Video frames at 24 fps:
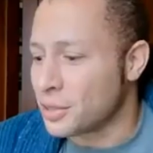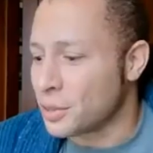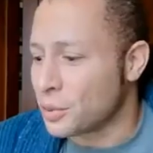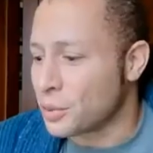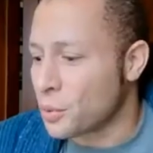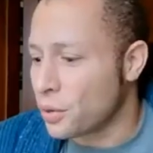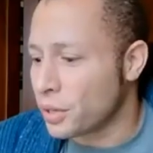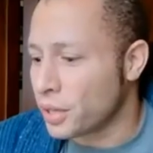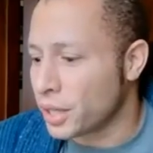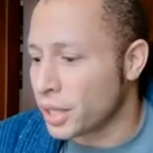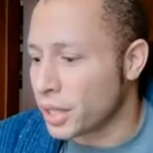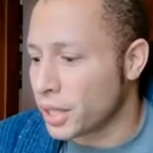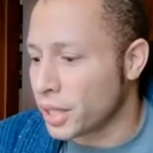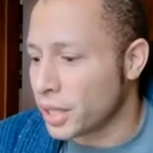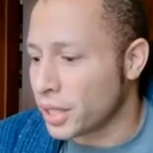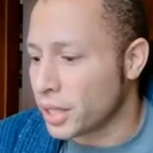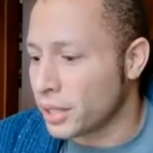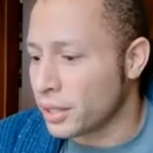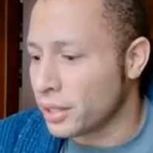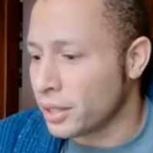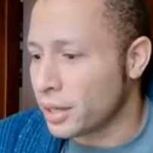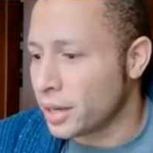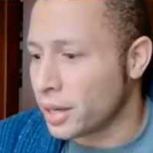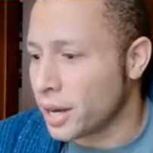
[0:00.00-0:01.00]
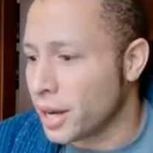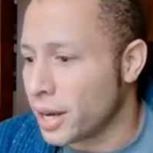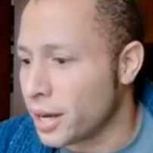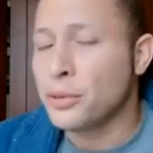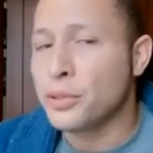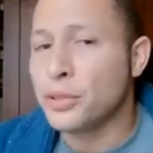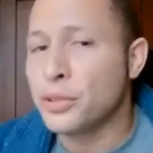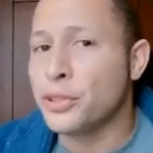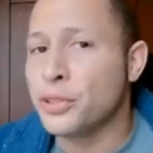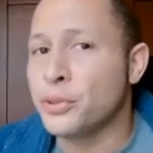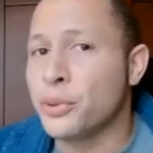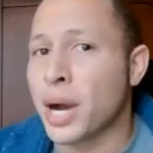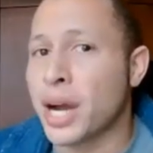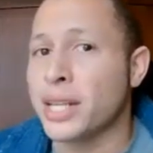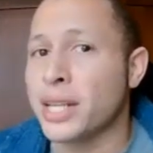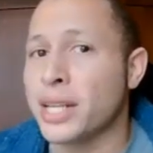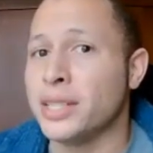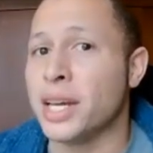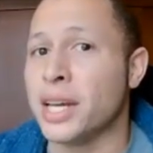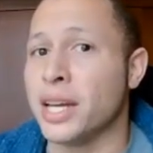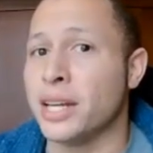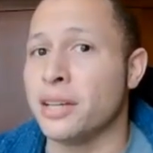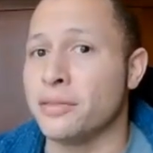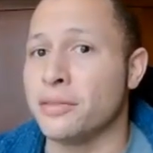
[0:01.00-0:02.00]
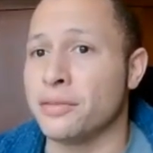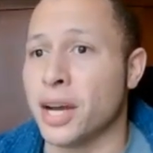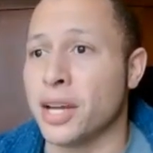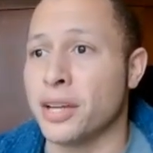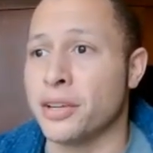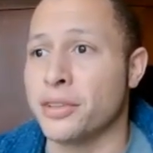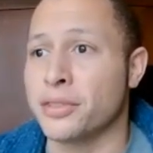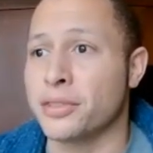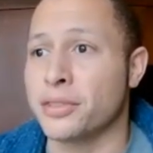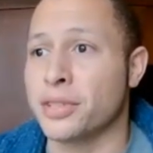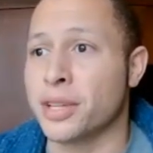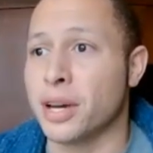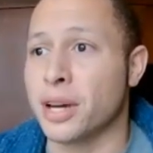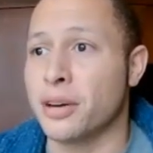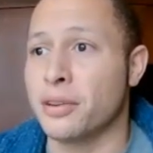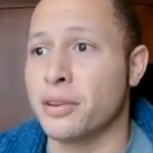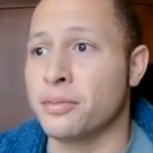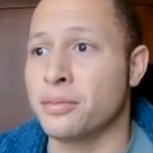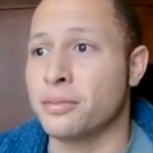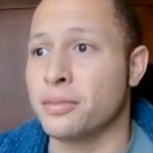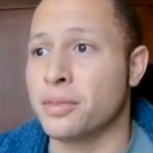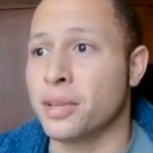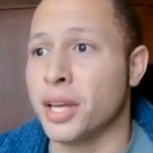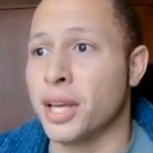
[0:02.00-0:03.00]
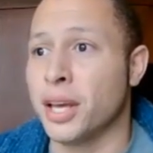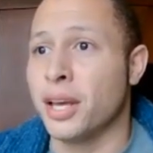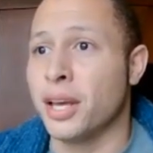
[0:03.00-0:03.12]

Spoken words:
And Courtney, how do you identify yourself?